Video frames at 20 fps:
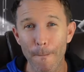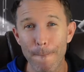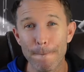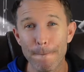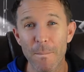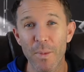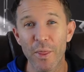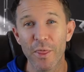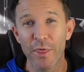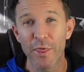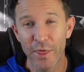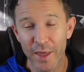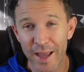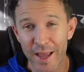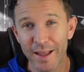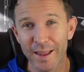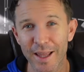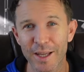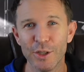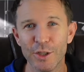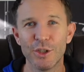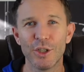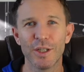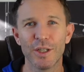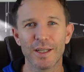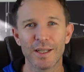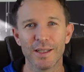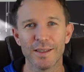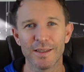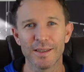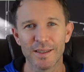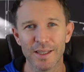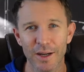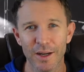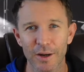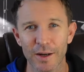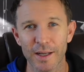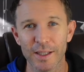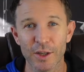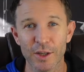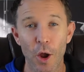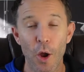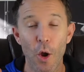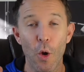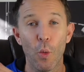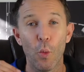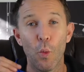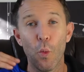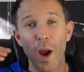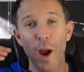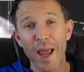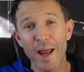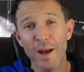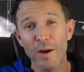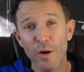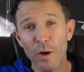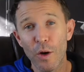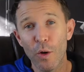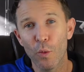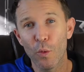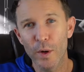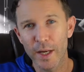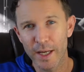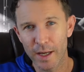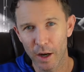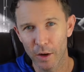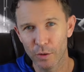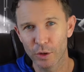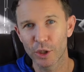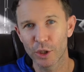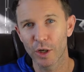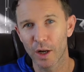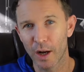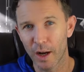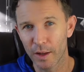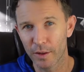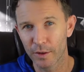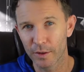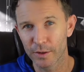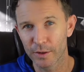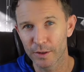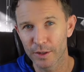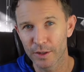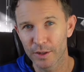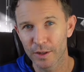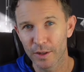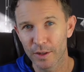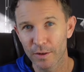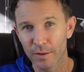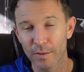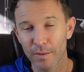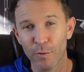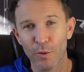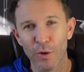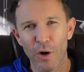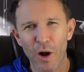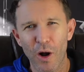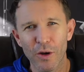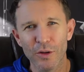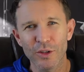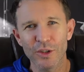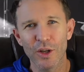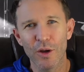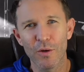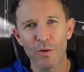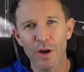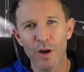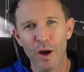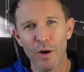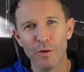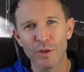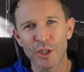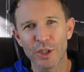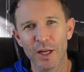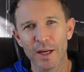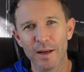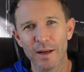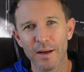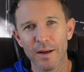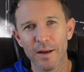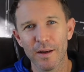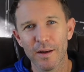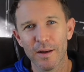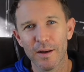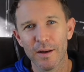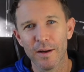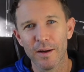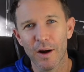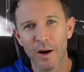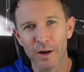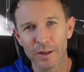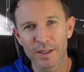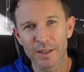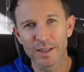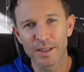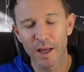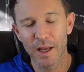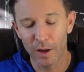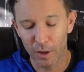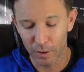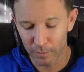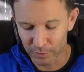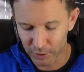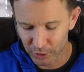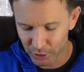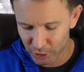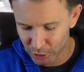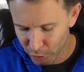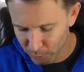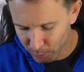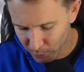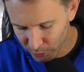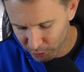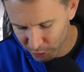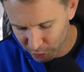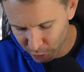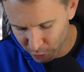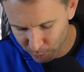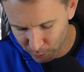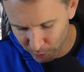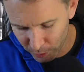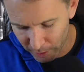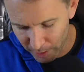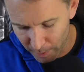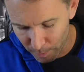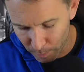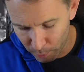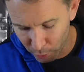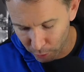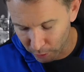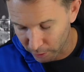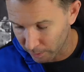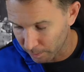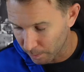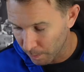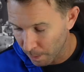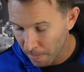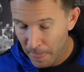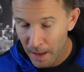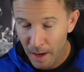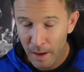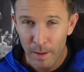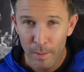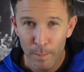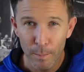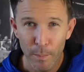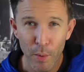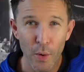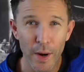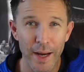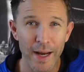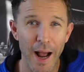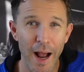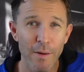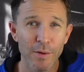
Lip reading: thing that you should consider is when we coach others, we're also coaching ourselves. Super, super important point. I